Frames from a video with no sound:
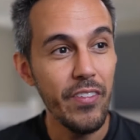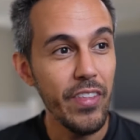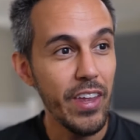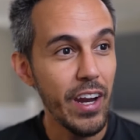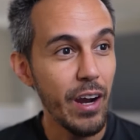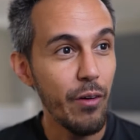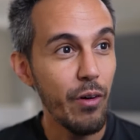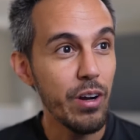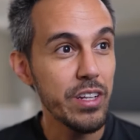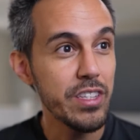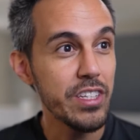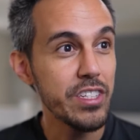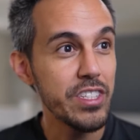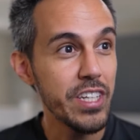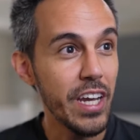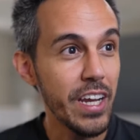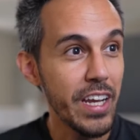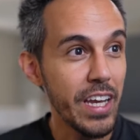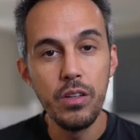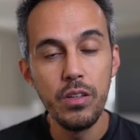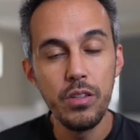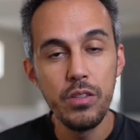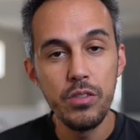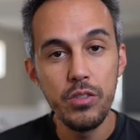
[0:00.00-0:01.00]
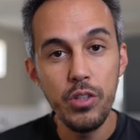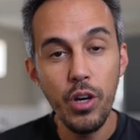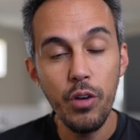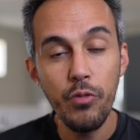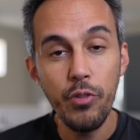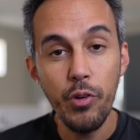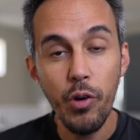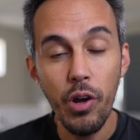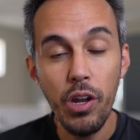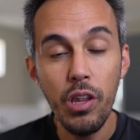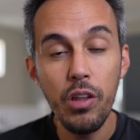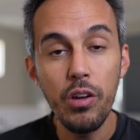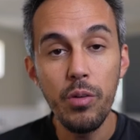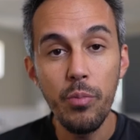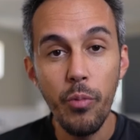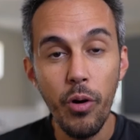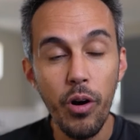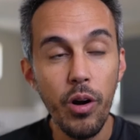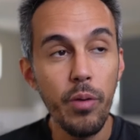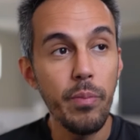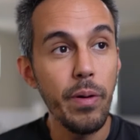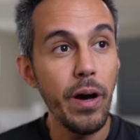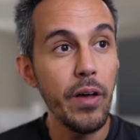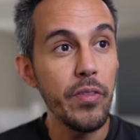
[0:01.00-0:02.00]
I wanted to check out. So if you want to learn more
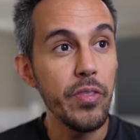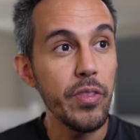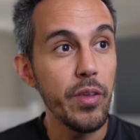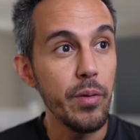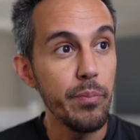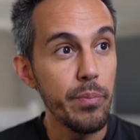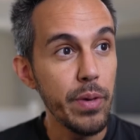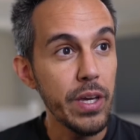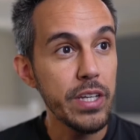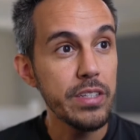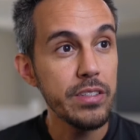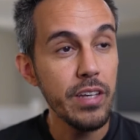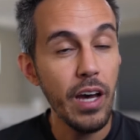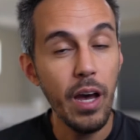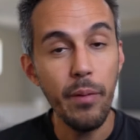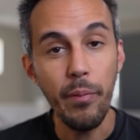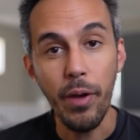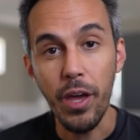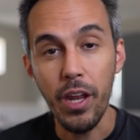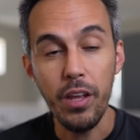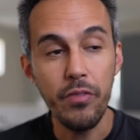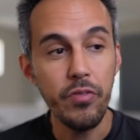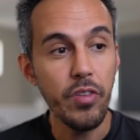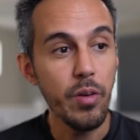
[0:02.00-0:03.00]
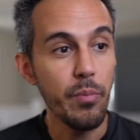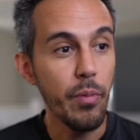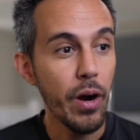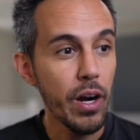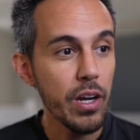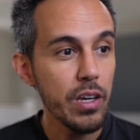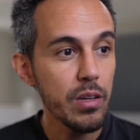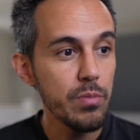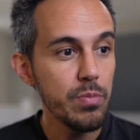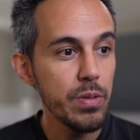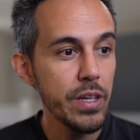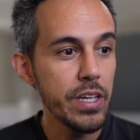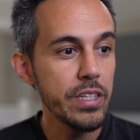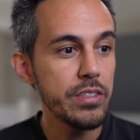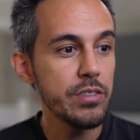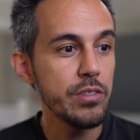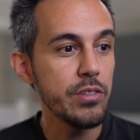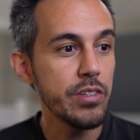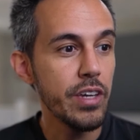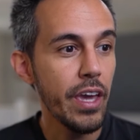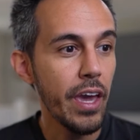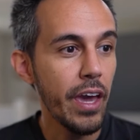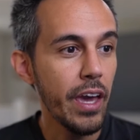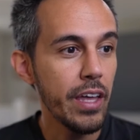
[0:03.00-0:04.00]
about the Big Time NFT marketplace, you
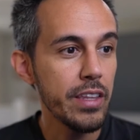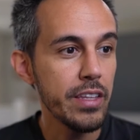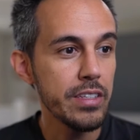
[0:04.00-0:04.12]
can.